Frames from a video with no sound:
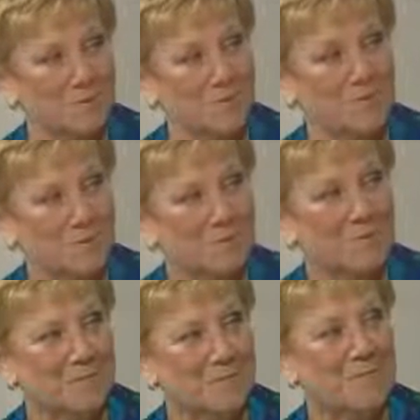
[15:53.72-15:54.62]
The
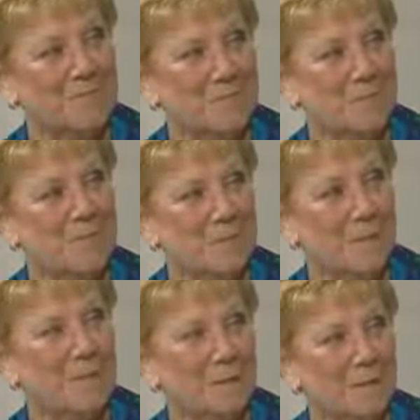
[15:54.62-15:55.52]
nutrition's not in the
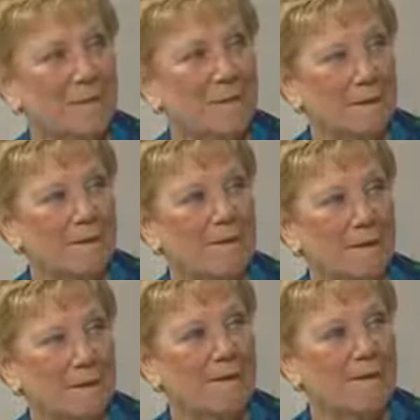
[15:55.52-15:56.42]
food. Your body does
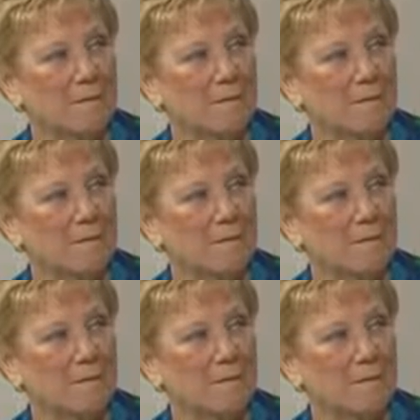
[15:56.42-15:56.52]
everything.